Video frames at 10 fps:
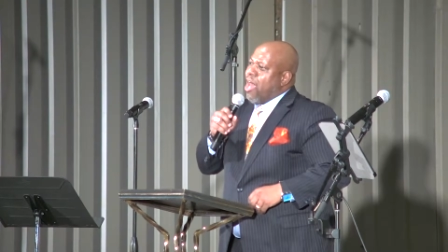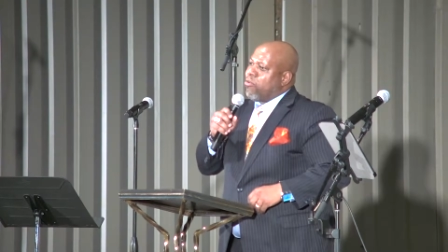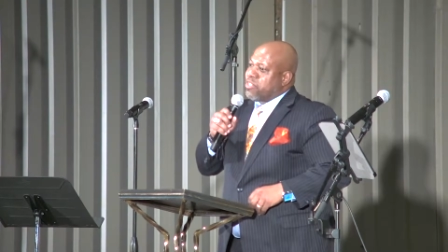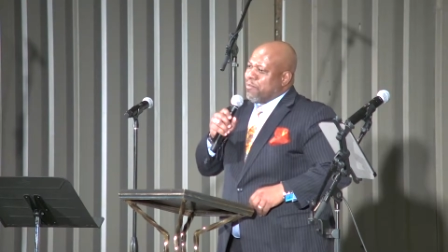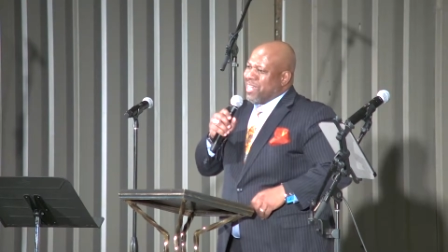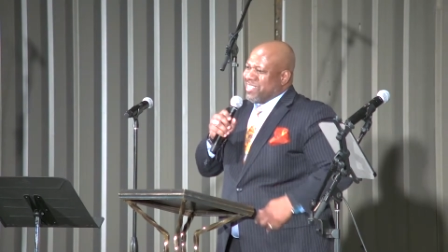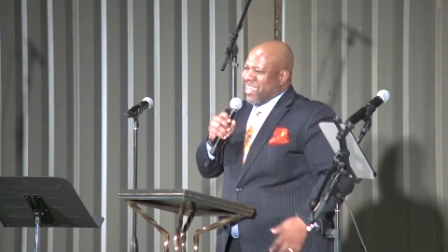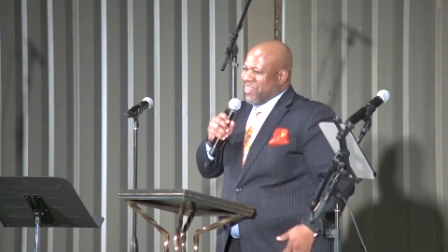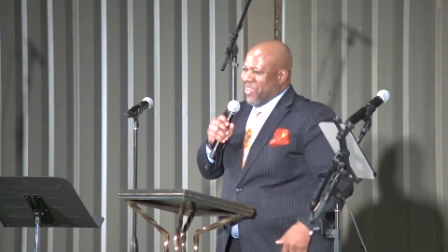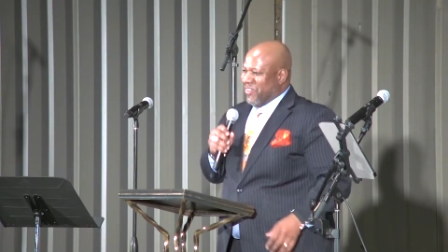Go! Somebody
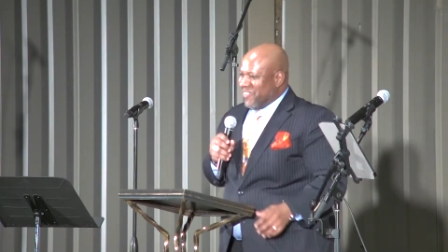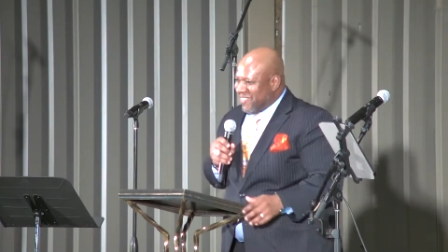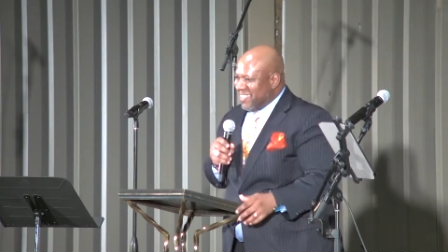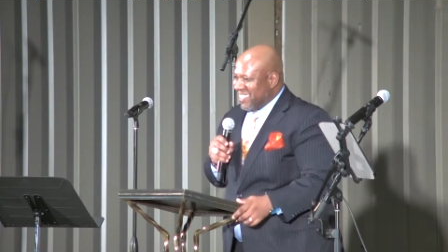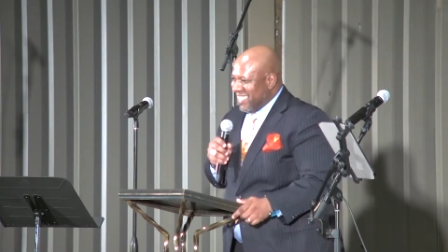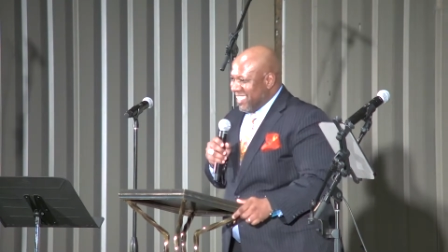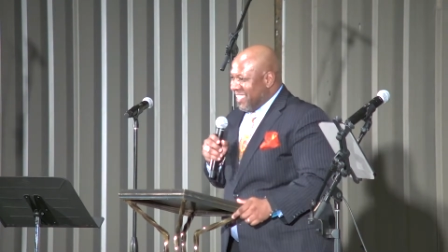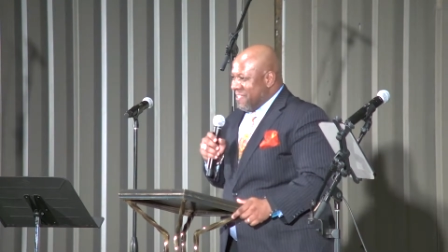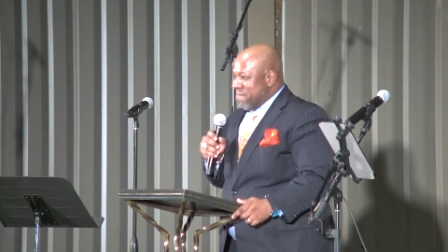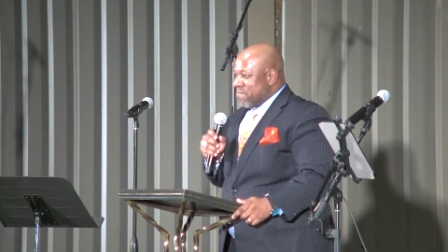shout go. go.
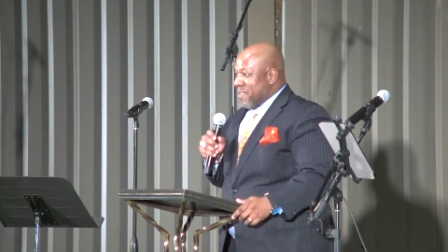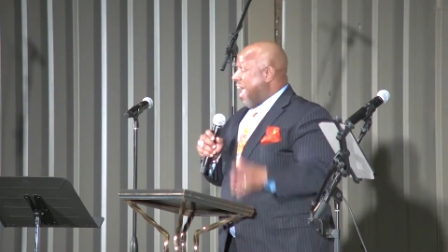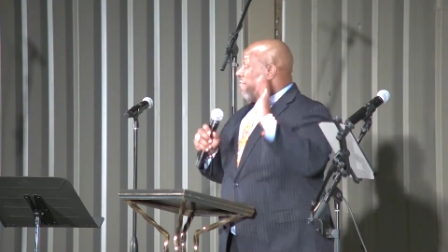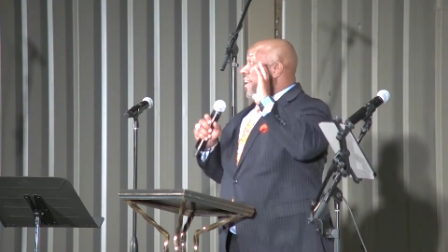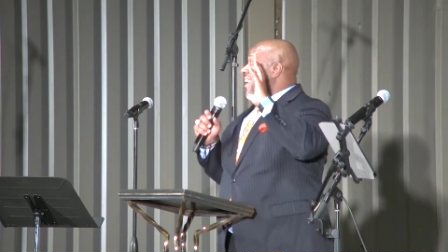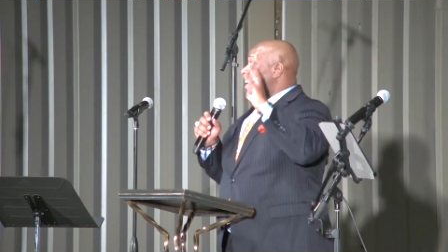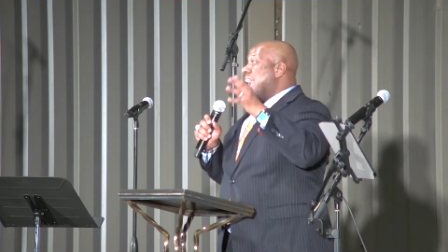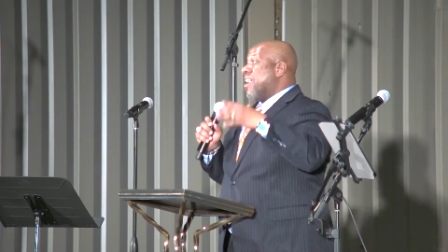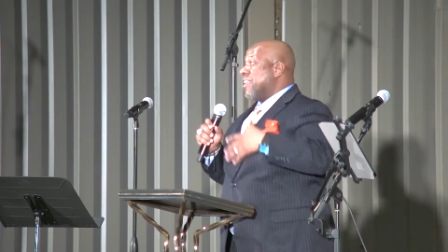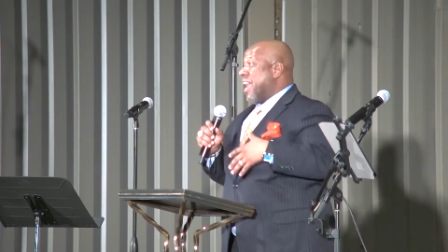I figured it
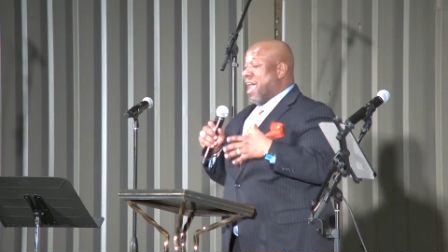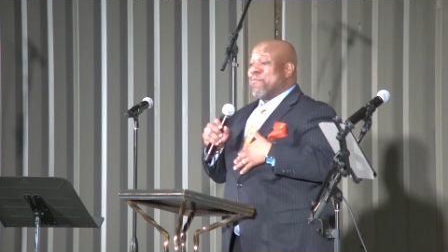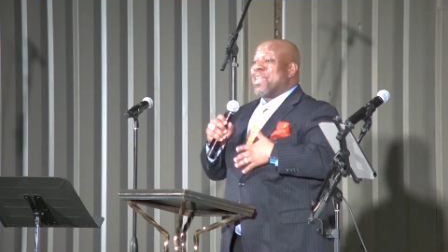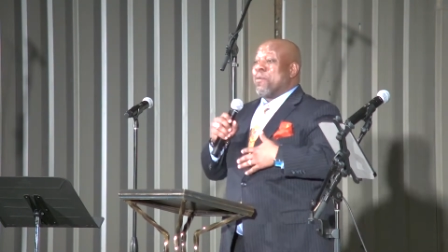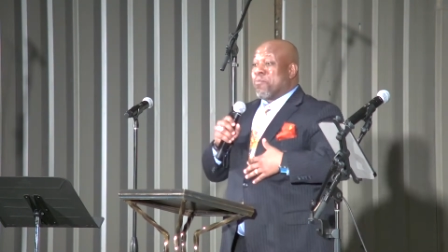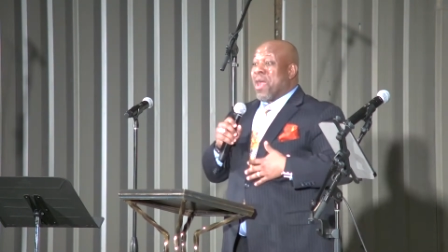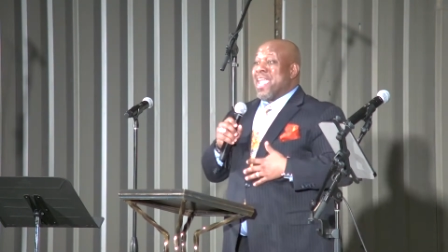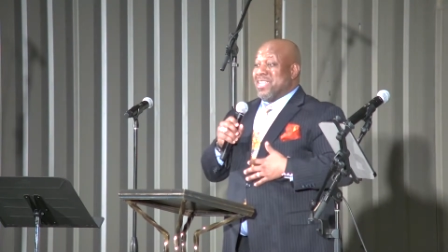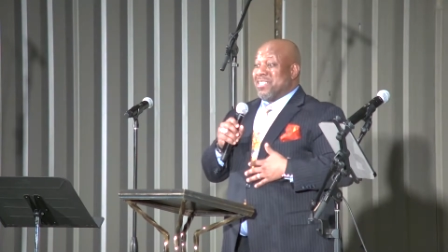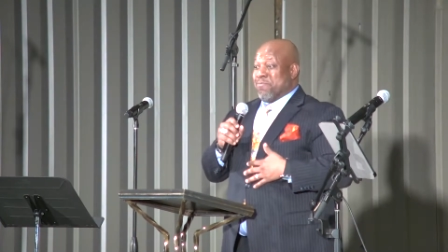out. I'm not the
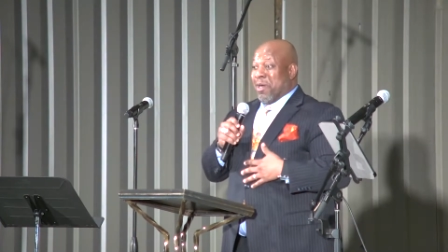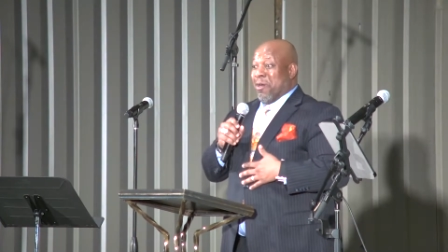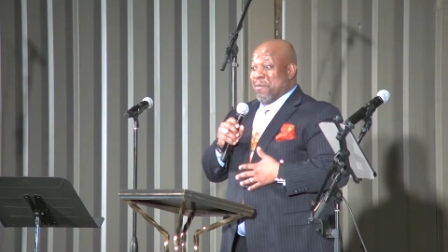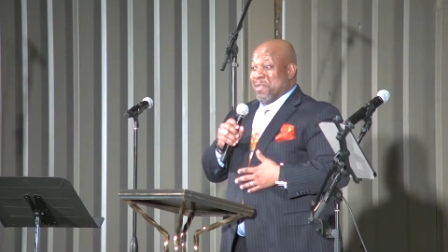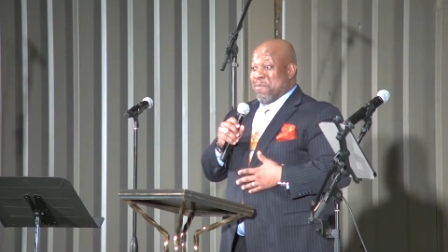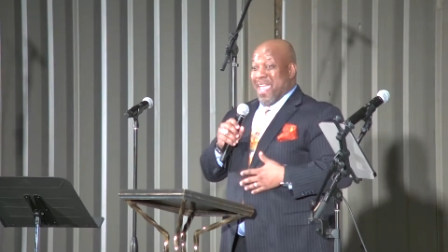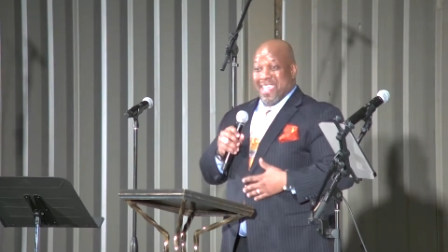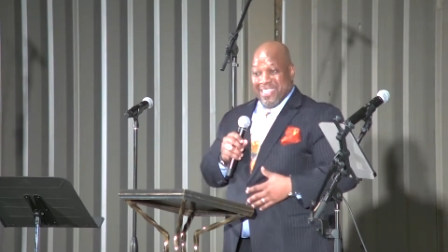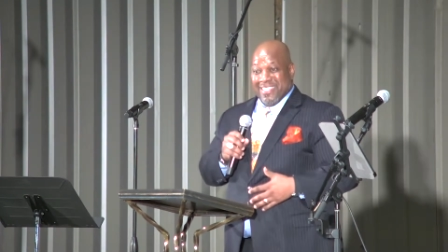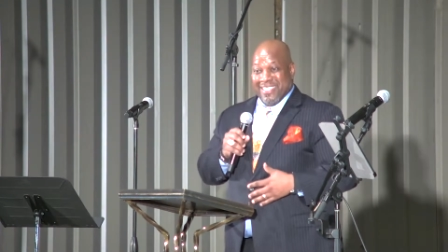brightest bulb in the
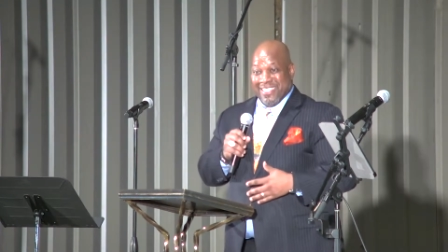pack.